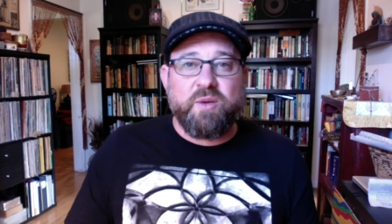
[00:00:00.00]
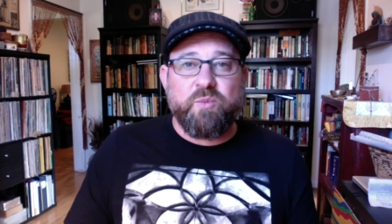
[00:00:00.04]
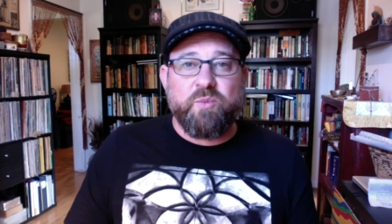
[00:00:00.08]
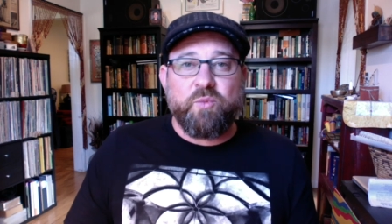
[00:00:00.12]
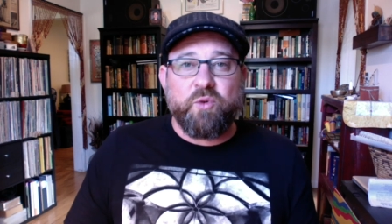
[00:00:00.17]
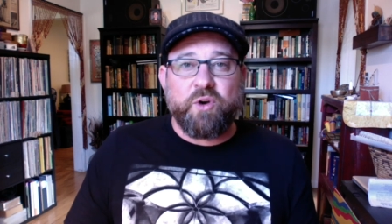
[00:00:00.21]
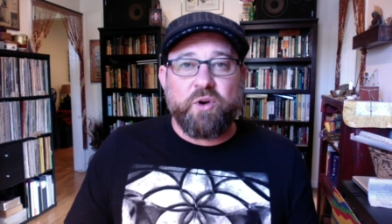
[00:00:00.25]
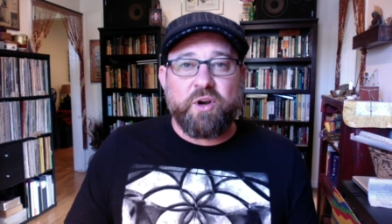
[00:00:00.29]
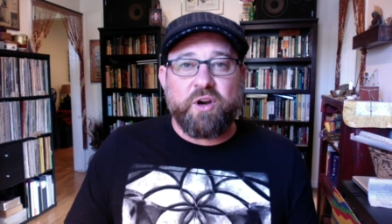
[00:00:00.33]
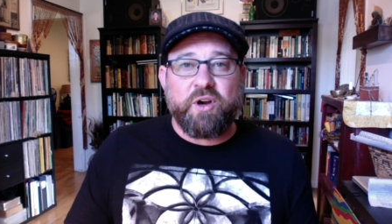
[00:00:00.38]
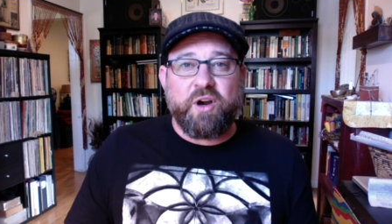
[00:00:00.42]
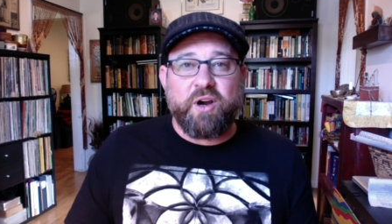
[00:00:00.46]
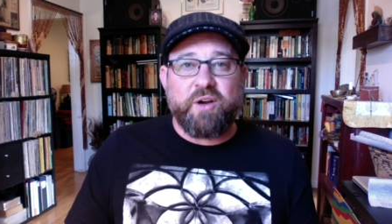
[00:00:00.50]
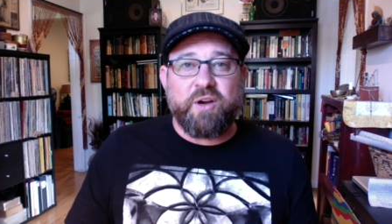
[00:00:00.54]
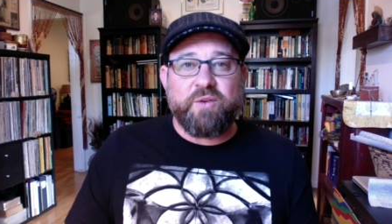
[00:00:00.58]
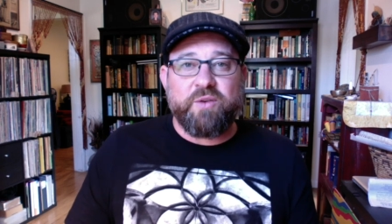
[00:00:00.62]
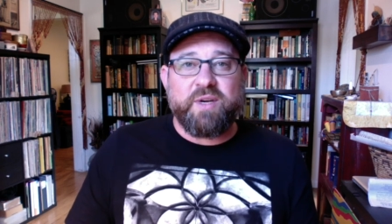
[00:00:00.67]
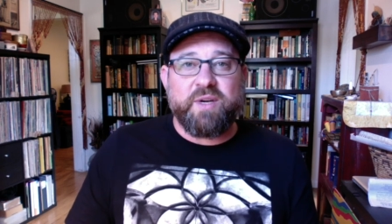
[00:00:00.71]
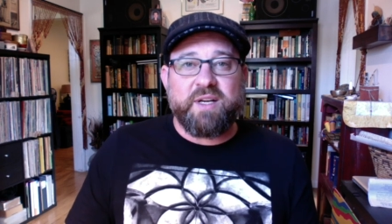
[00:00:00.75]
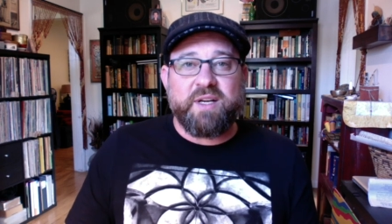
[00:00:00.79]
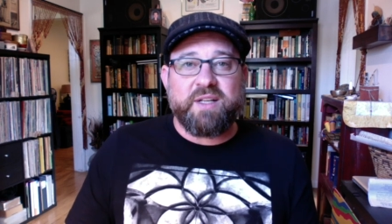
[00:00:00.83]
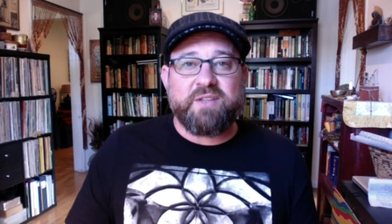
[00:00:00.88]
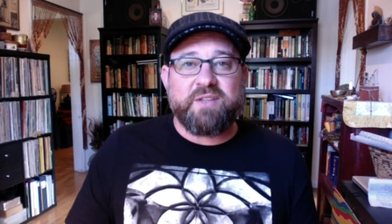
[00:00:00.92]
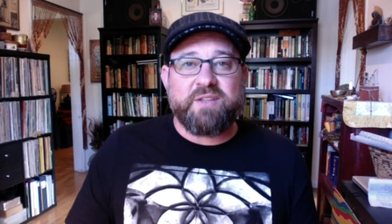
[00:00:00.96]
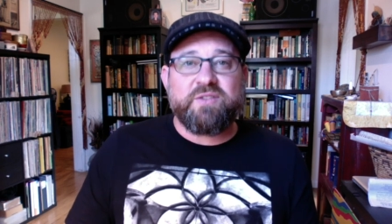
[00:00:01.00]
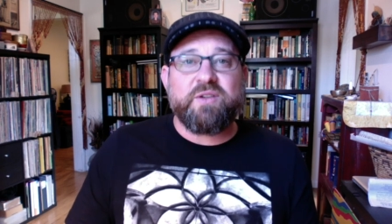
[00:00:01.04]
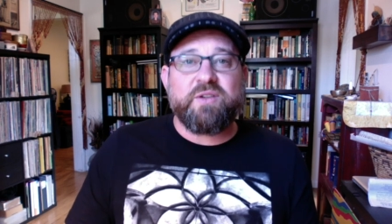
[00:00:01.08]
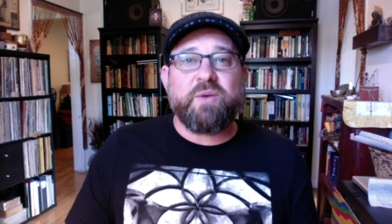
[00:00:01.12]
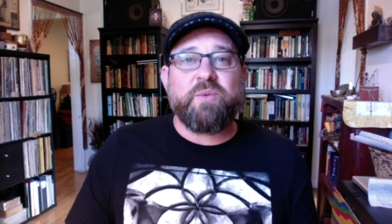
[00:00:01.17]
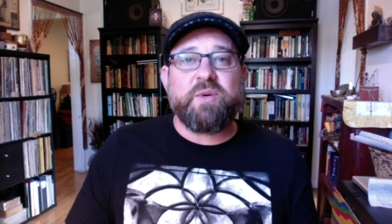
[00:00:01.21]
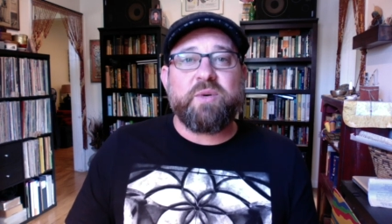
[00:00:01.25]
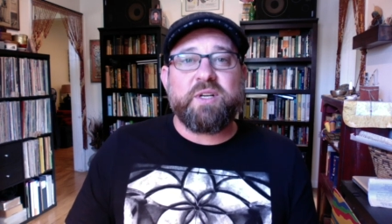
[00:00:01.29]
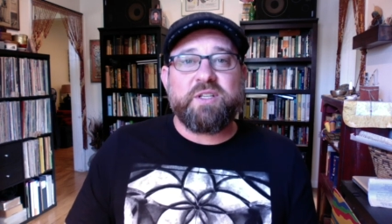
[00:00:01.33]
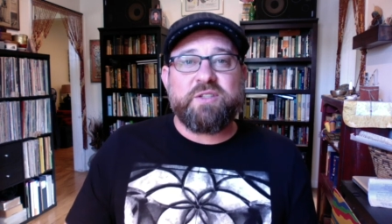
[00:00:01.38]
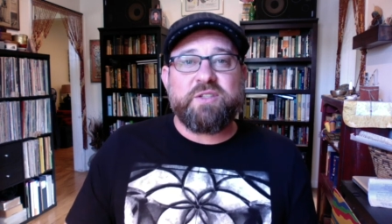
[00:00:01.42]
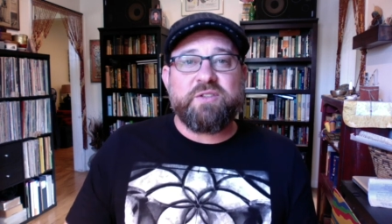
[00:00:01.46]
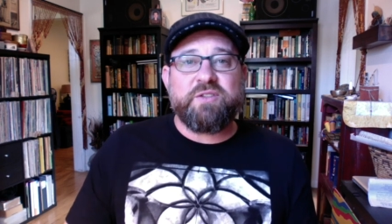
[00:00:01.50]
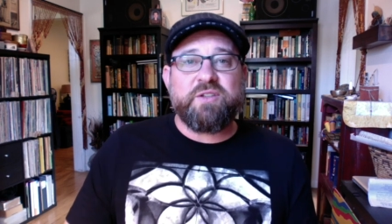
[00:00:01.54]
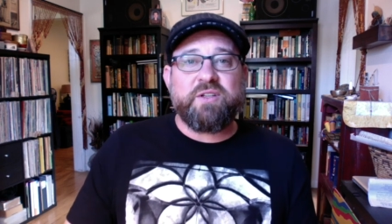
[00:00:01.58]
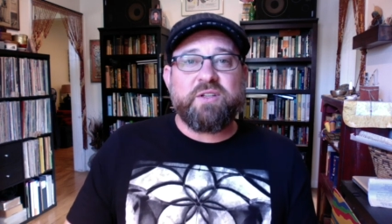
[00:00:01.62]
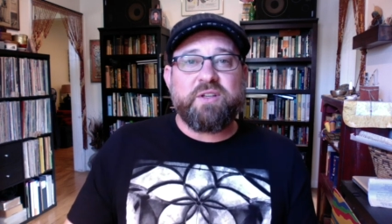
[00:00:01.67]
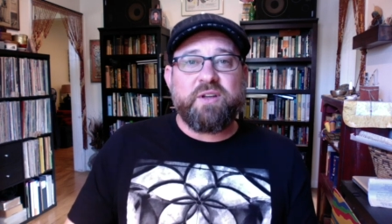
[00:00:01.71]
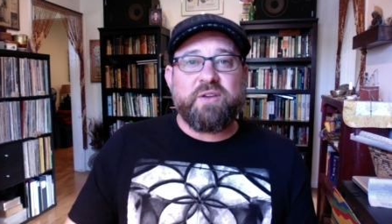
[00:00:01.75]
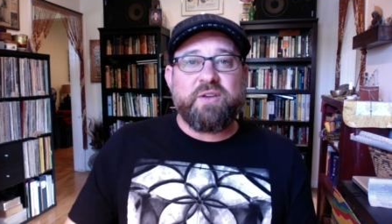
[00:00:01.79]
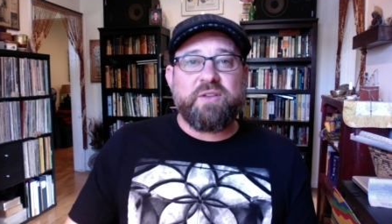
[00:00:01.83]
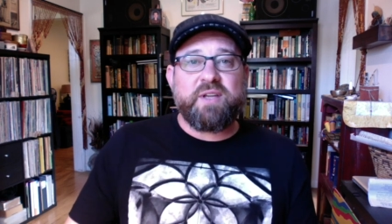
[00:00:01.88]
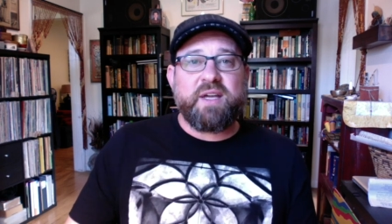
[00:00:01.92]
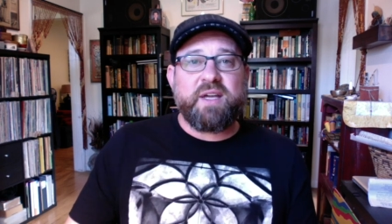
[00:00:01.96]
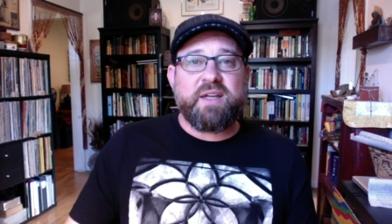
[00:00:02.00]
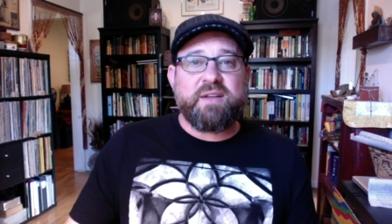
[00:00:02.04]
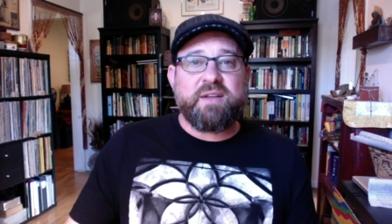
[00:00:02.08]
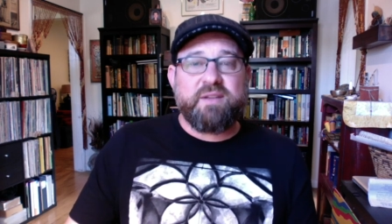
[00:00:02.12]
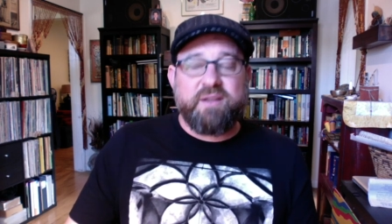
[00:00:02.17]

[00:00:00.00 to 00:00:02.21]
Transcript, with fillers: more card reading. So I wanted you to know that.